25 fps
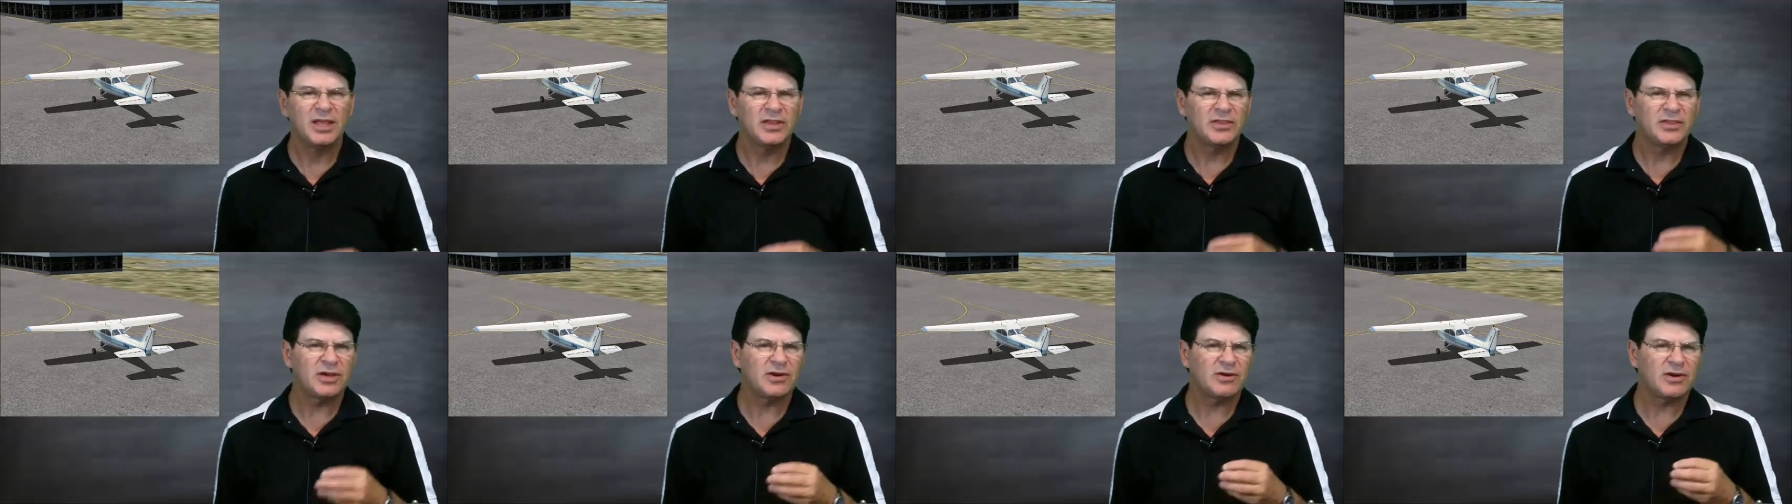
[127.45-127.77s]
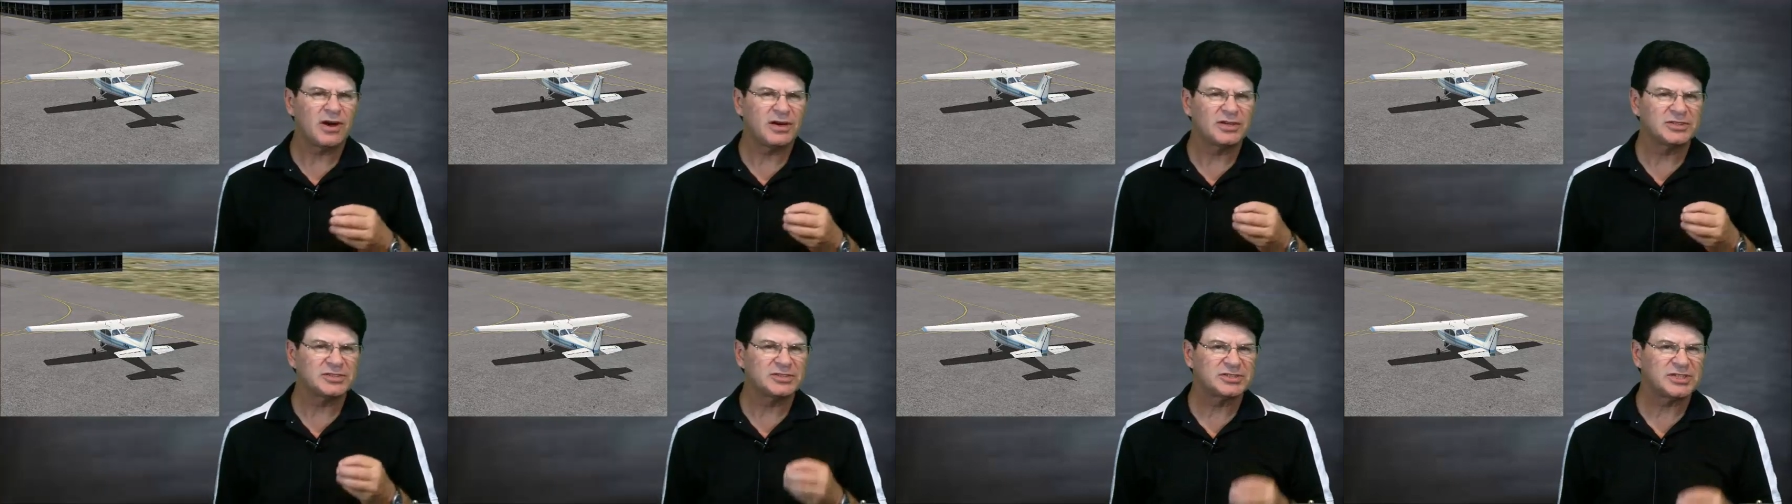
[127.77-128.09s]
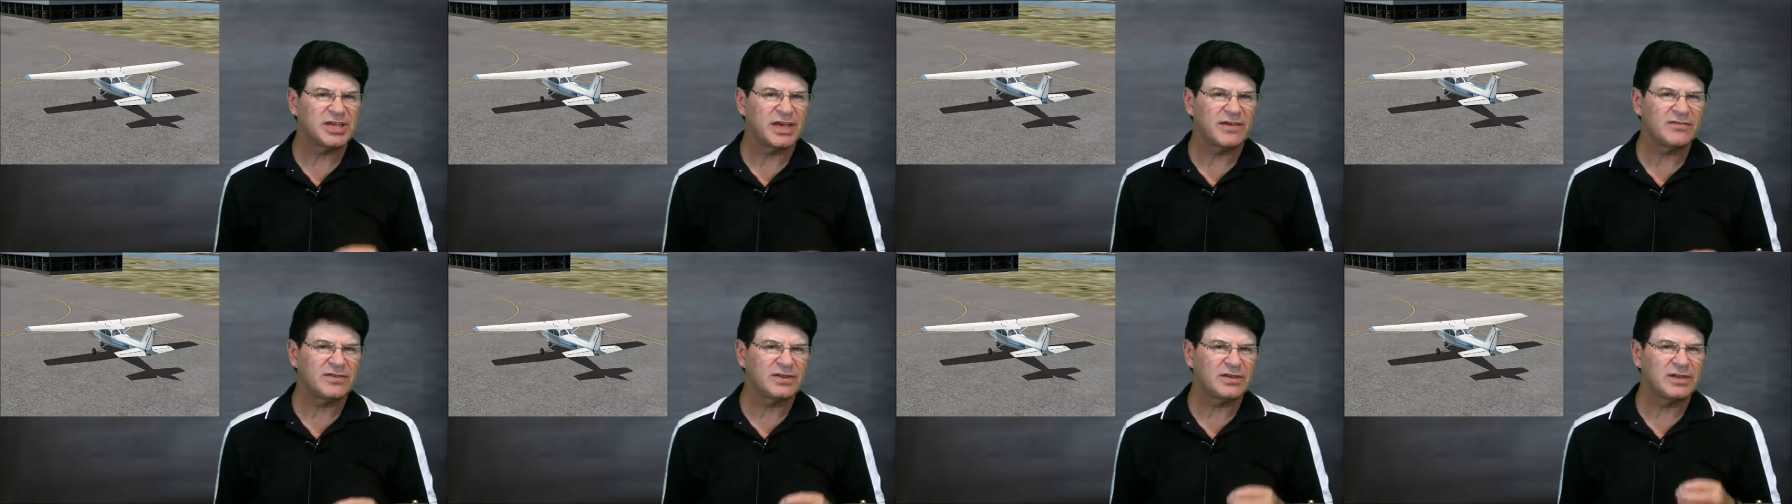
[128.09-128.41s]
There are
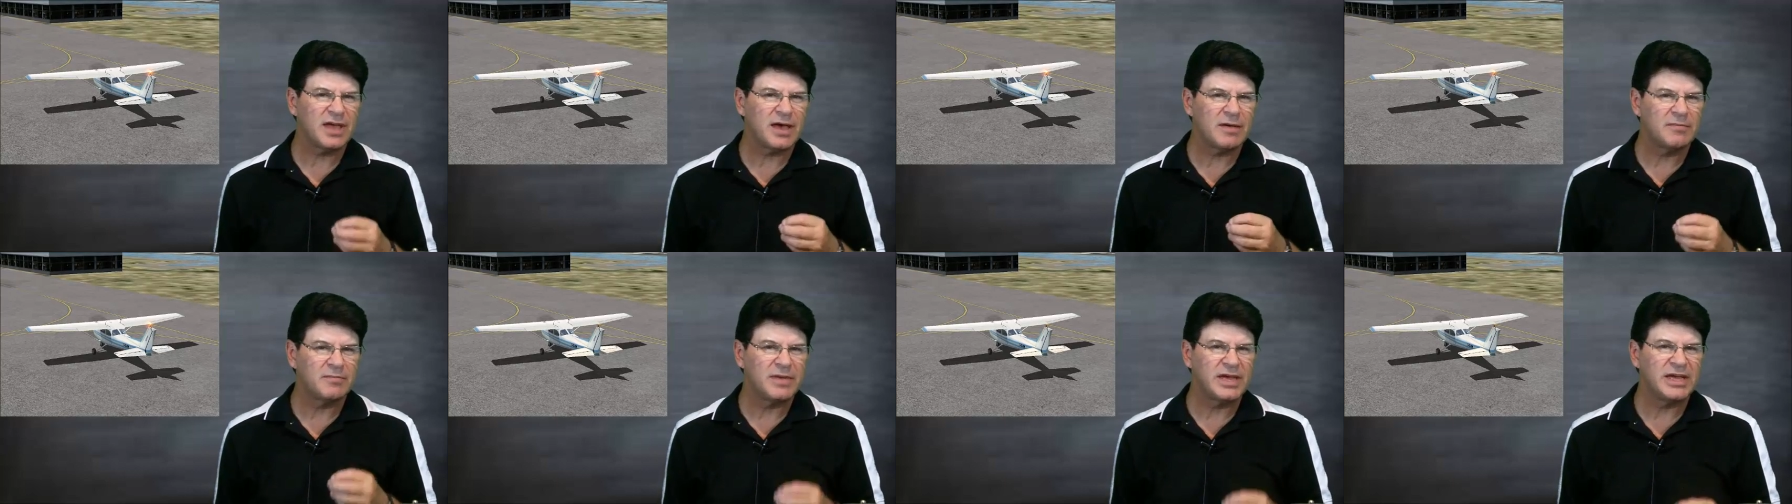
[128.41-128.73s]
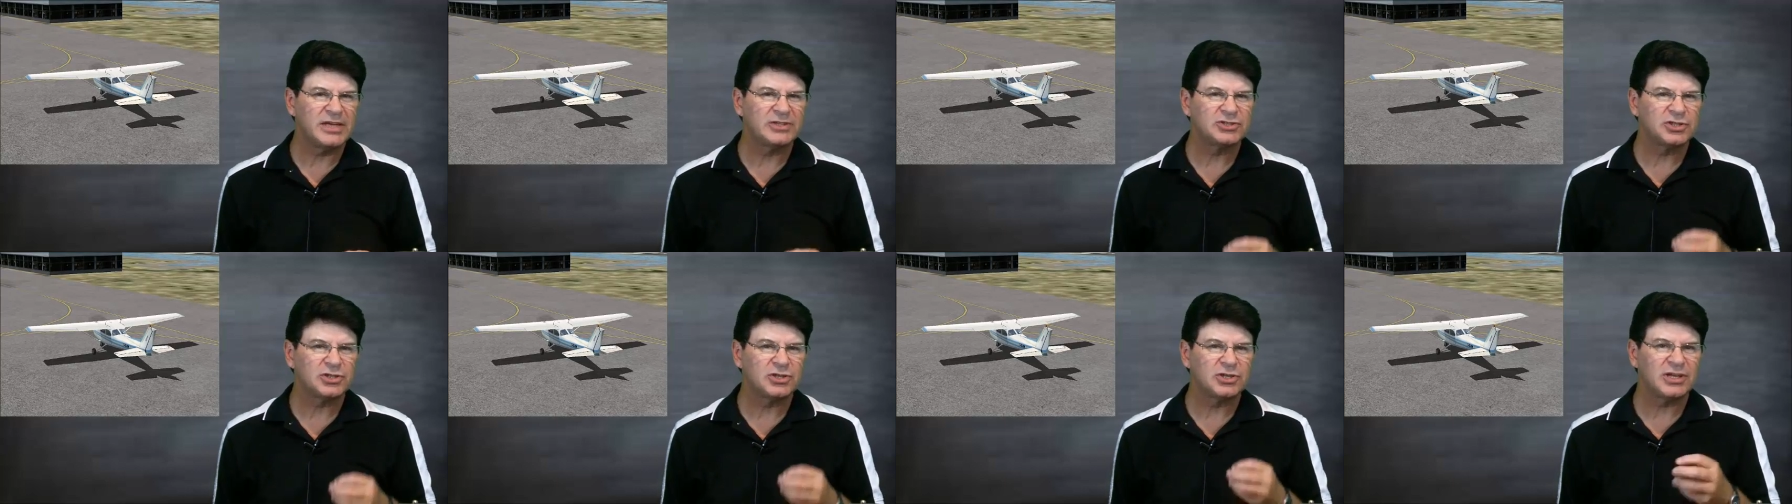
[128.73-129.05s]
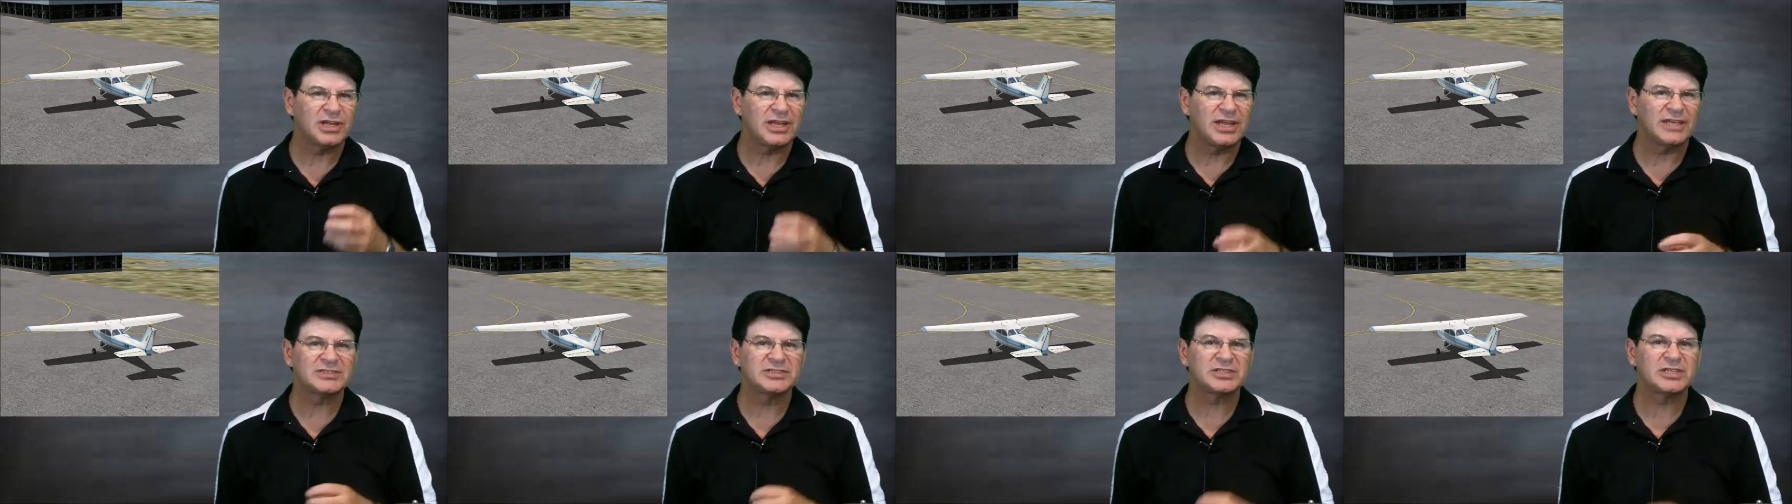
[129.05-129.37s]
seven major
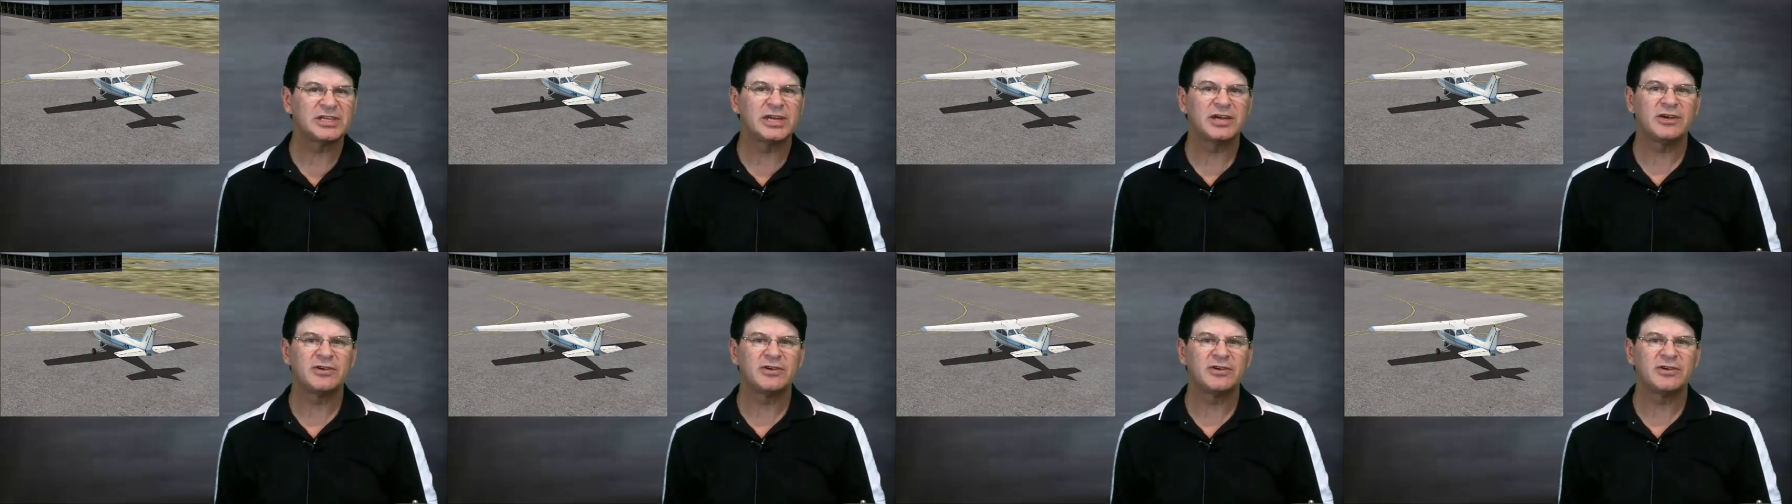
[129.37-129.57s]
lesson